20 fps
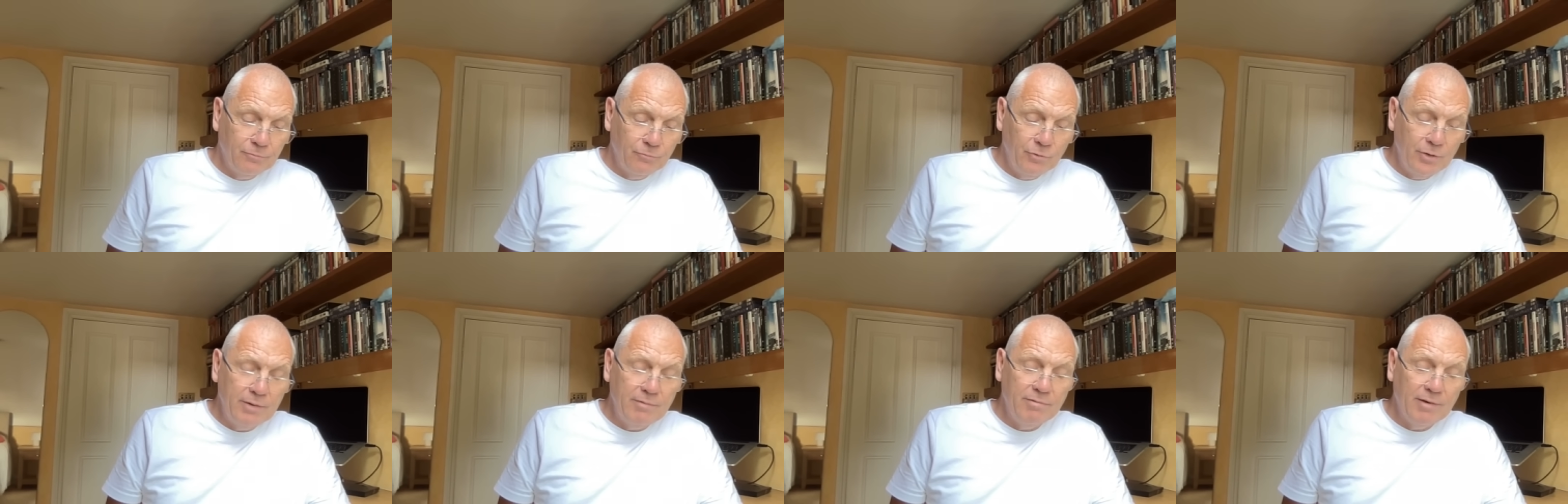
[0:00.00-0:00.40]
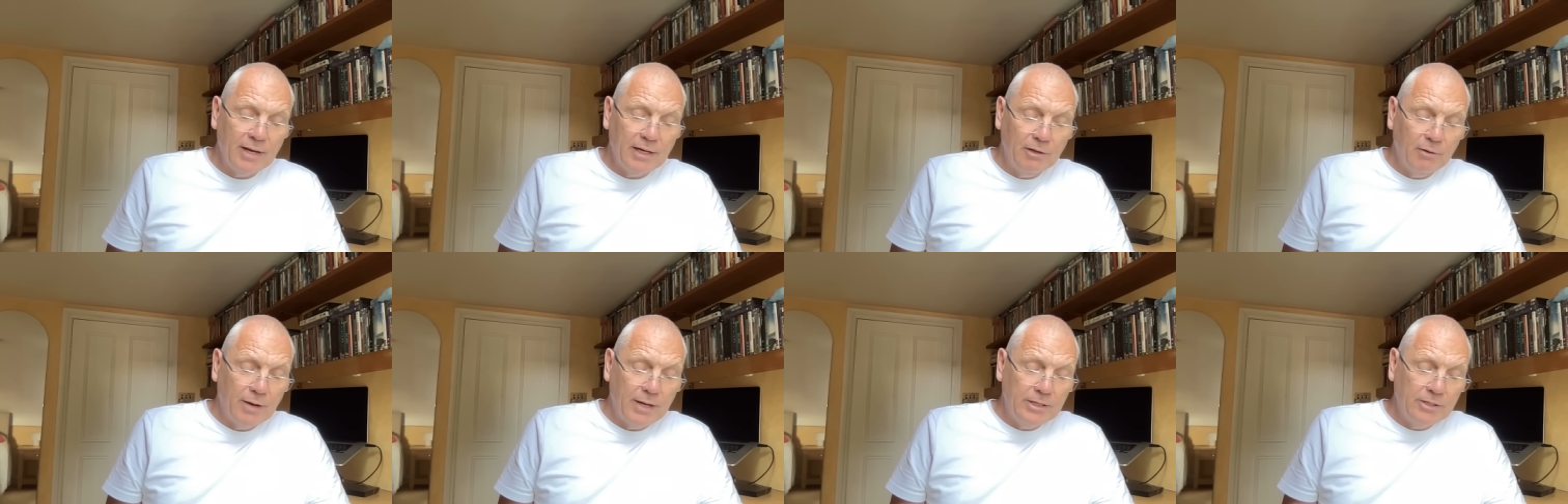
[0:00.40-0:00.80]

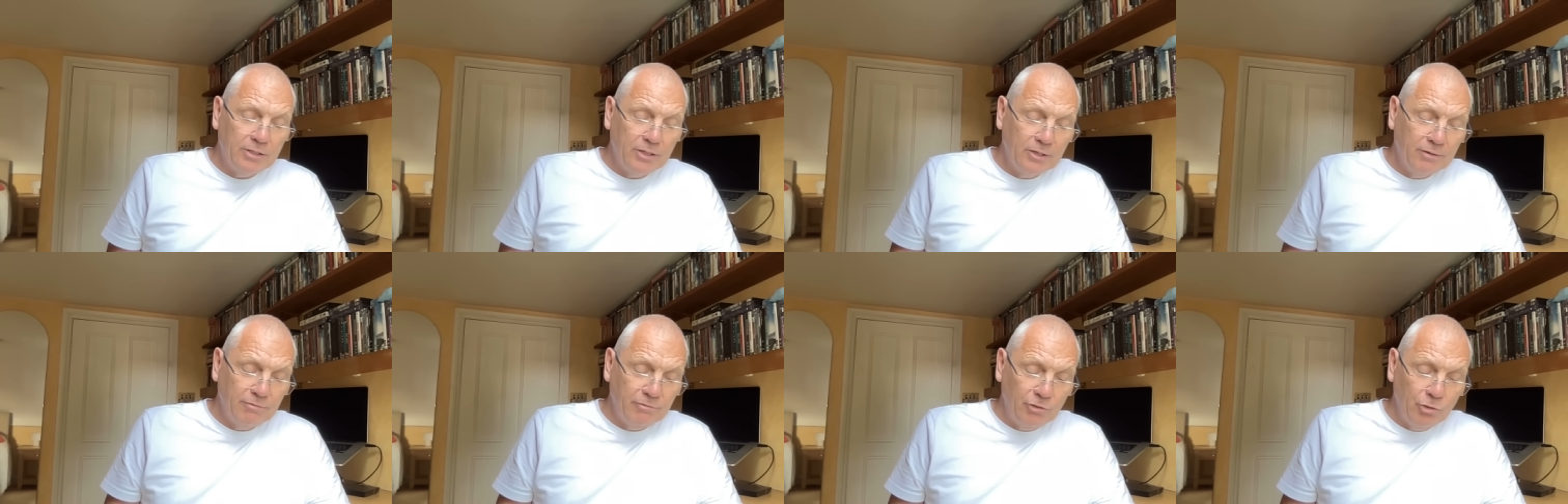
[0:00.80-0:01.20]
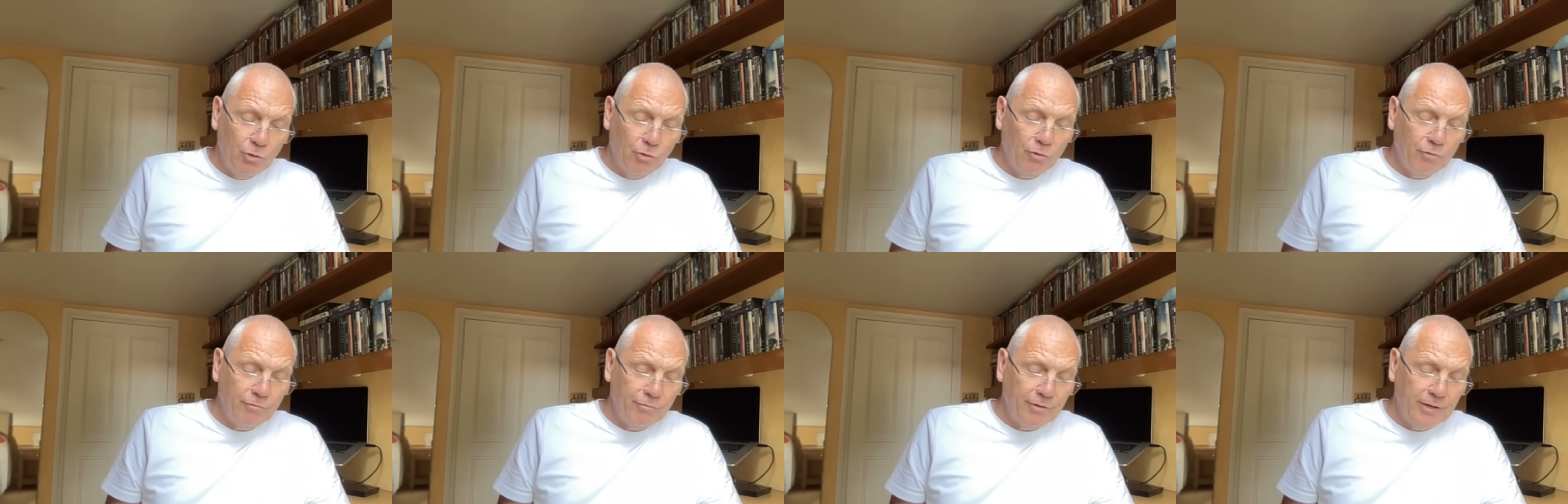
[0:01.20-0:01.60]
reevaluating of
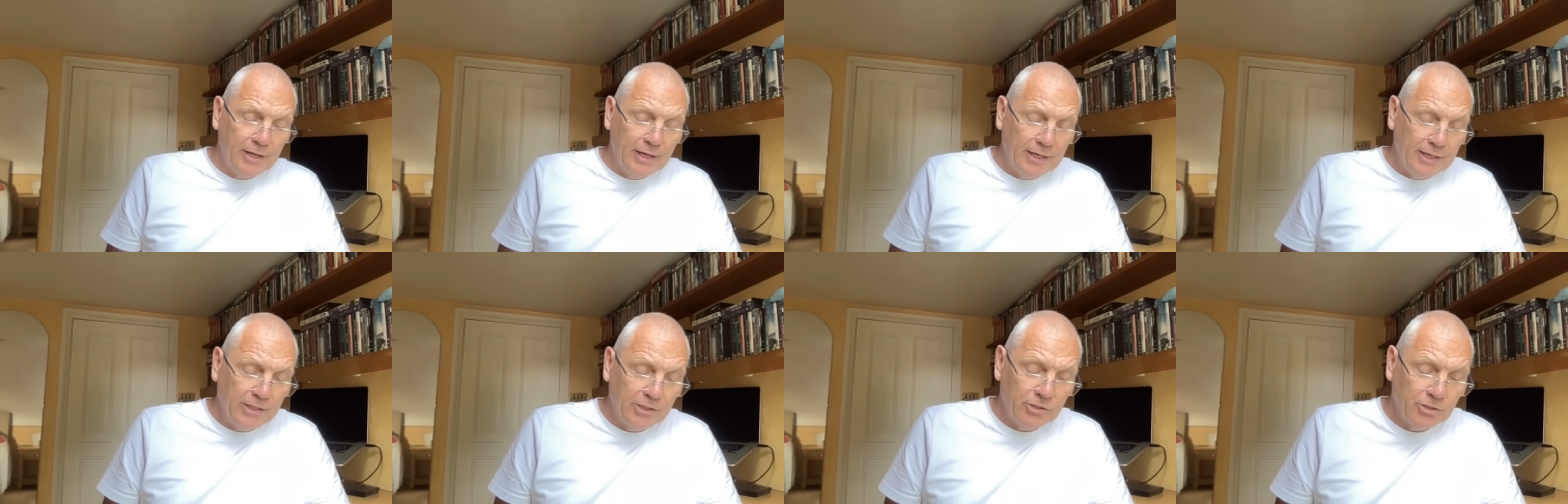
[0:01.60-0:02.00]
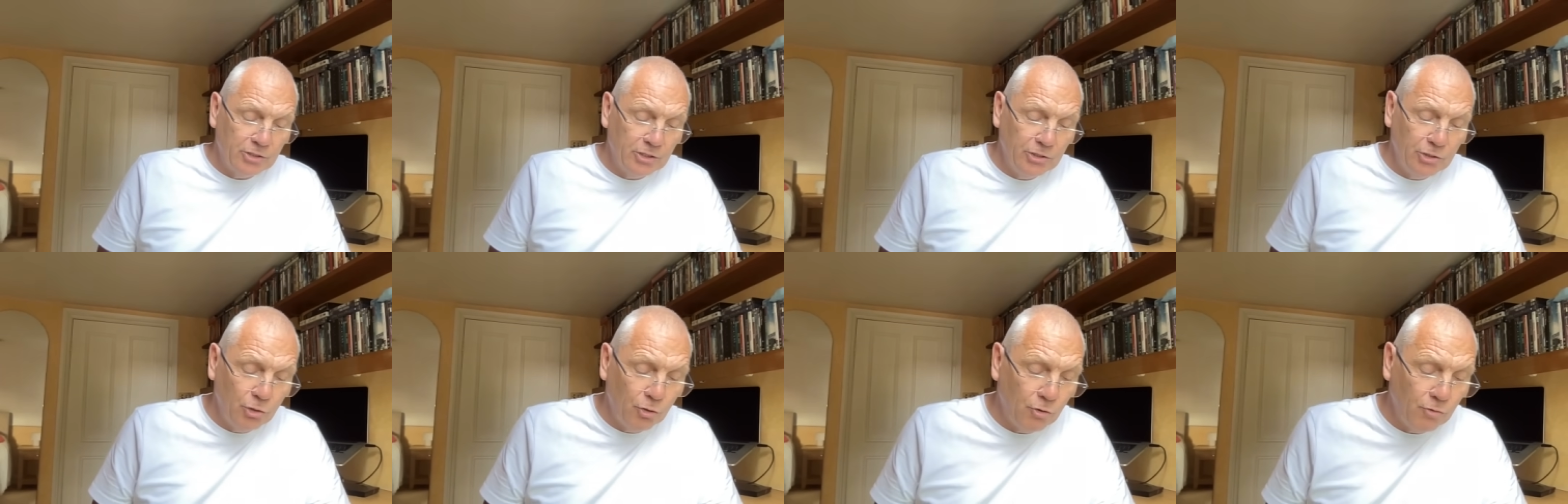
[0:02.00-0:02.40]
your feelings
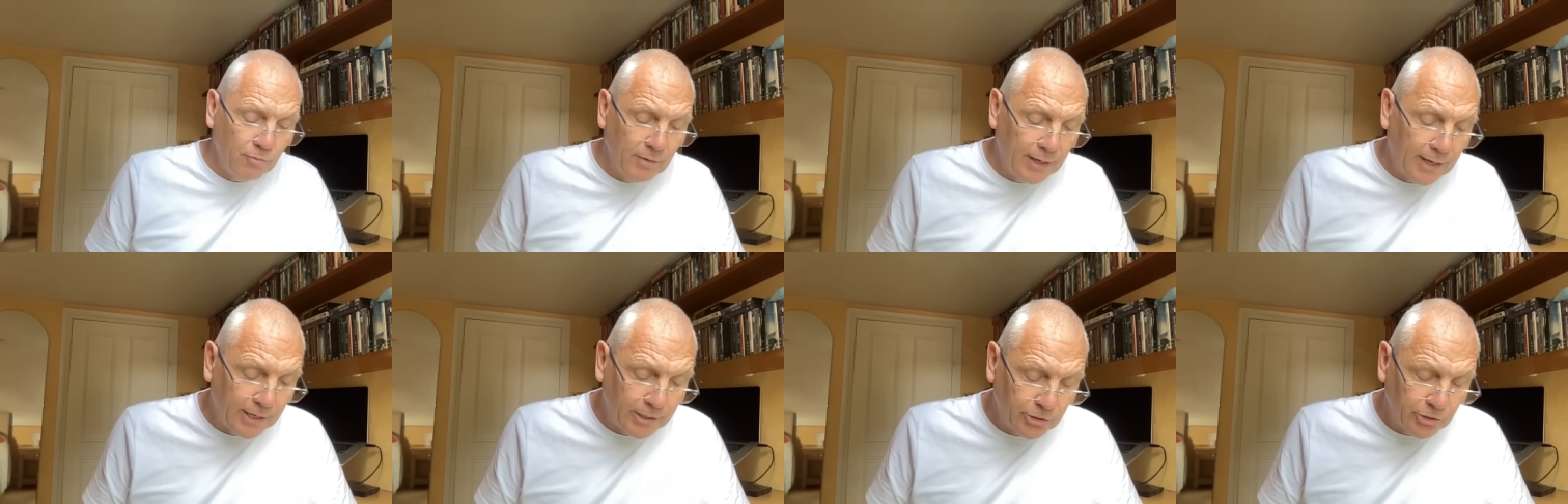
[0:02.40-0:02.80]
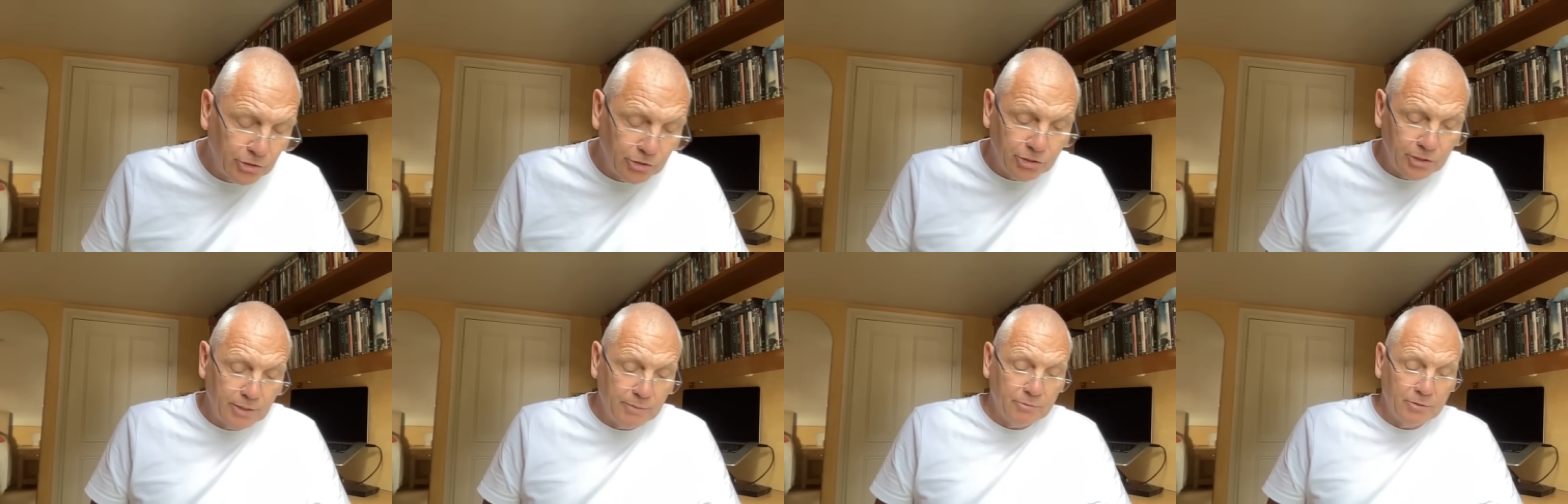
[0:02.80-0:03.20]
and your
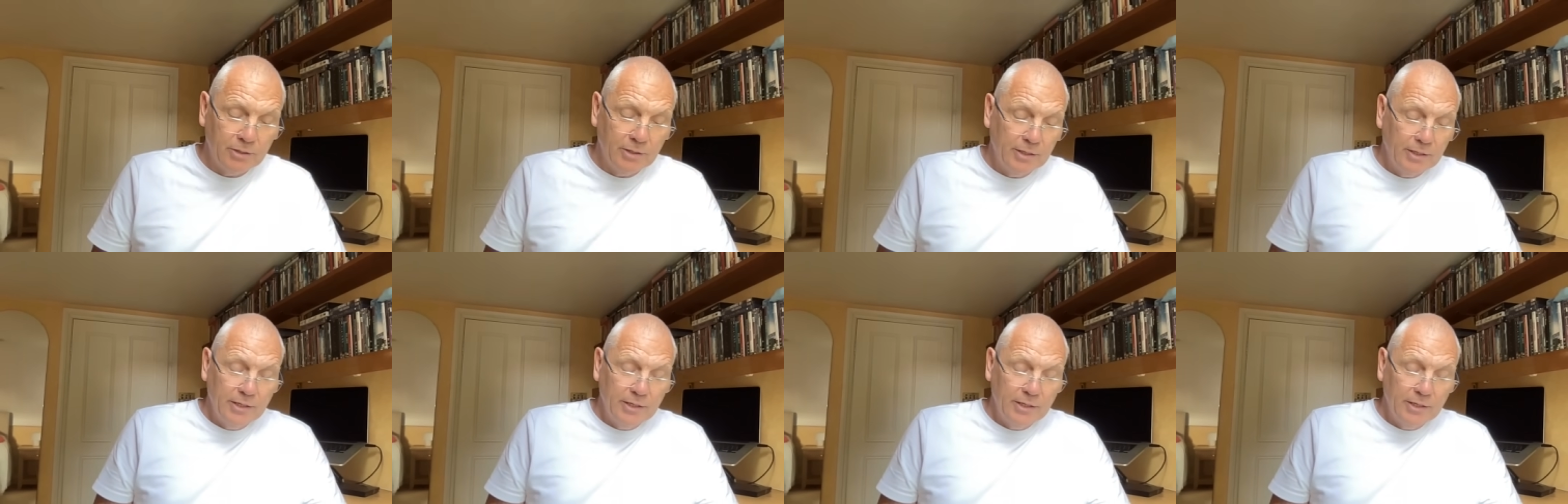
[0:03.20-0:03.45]
relationships.